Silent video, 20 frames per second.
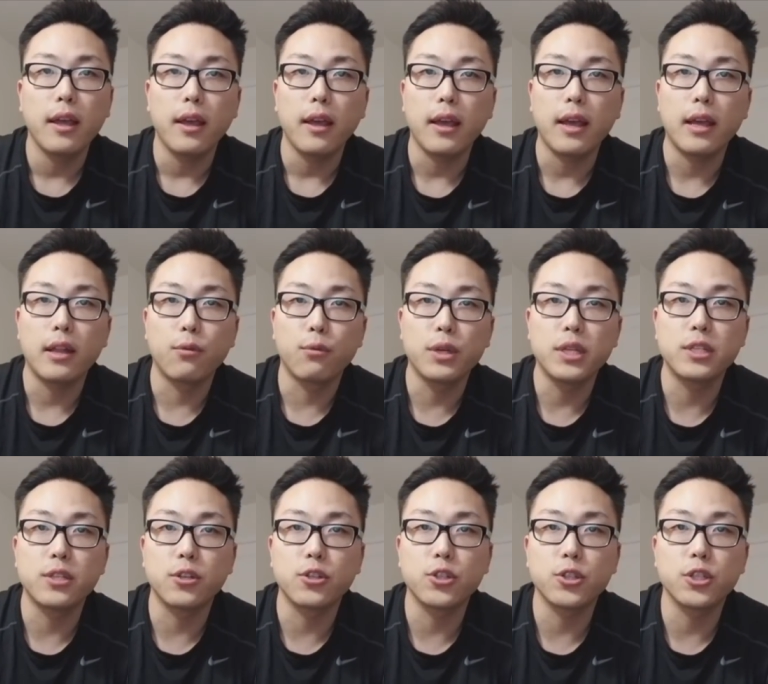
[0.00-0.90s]
and the
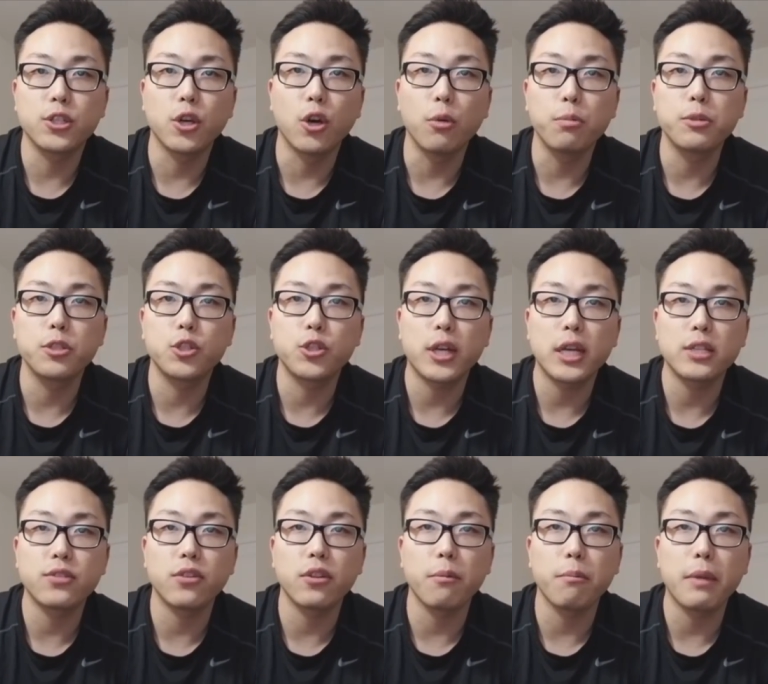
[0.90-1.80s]
researchers hope to
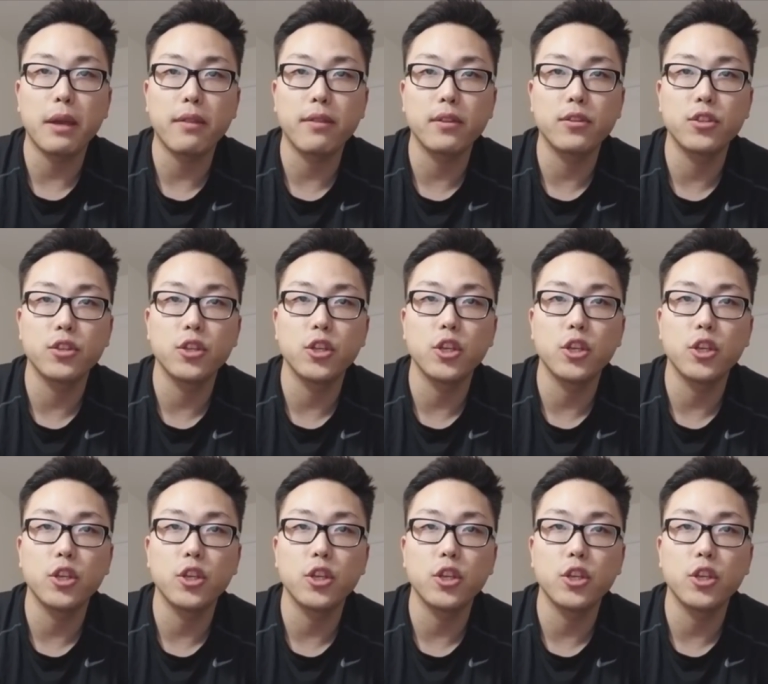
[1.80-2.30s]
transfer the method to